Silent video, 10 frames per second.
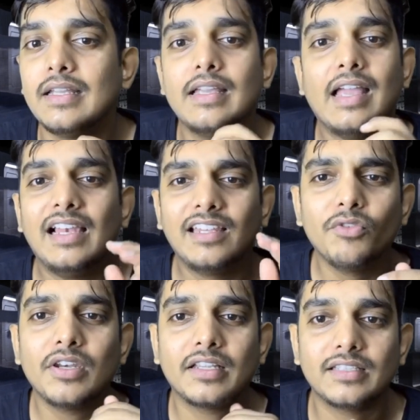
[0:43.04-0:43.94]
I'll give you
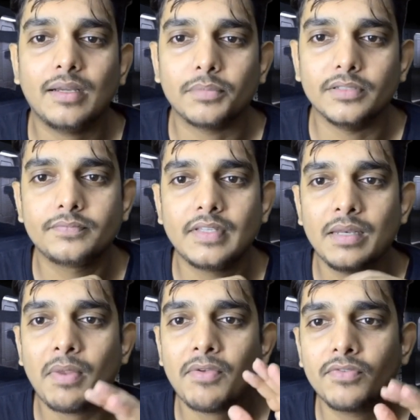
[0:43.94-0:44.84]
an example. In
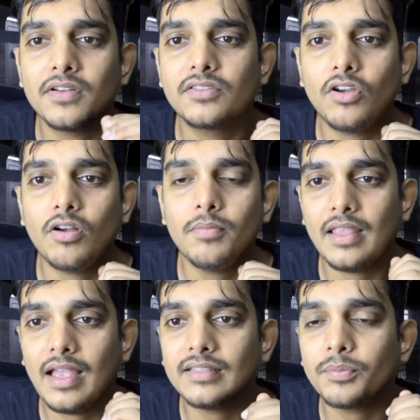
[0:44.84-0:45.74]
my first job
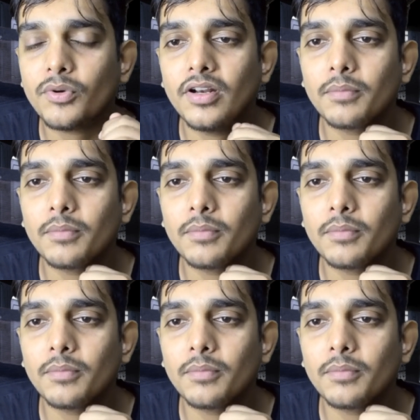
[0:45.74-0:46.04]
as a product